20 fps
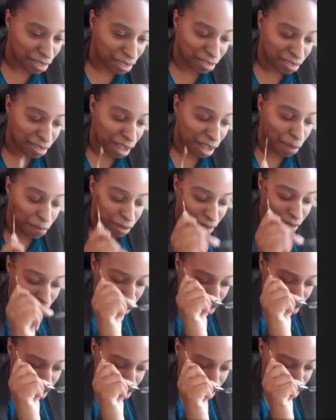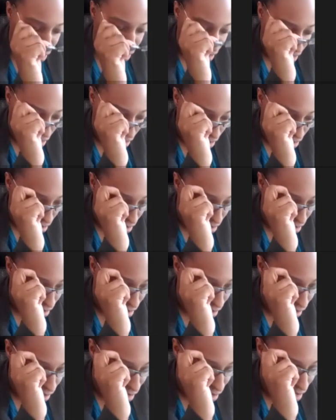topic is
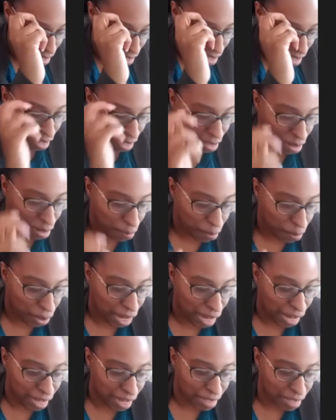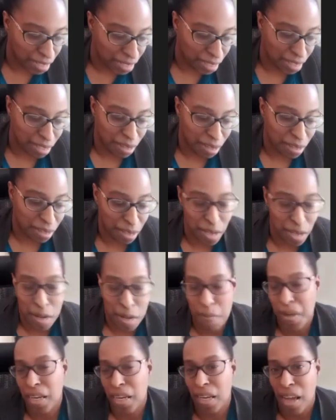number 8,
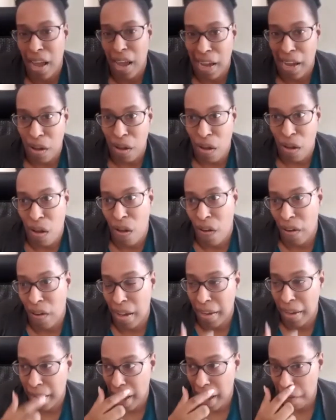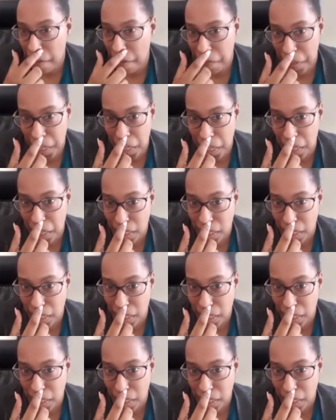limiting alcohol and caffeine.